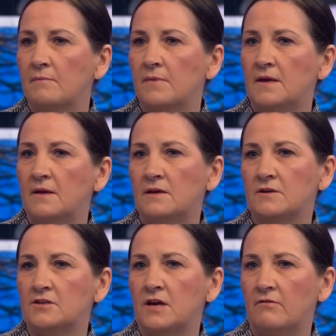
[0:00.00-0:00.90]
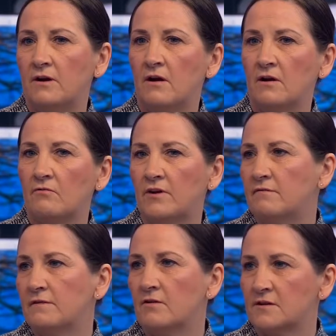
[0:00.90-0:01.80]
been sharing our
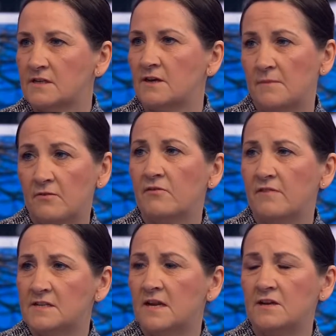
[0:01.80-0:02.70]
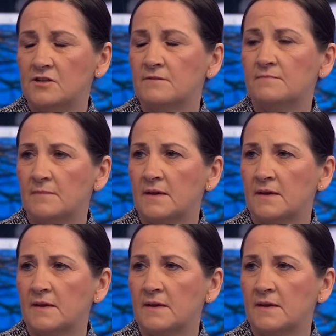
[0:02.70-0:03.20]
grief alongside a murder investigation.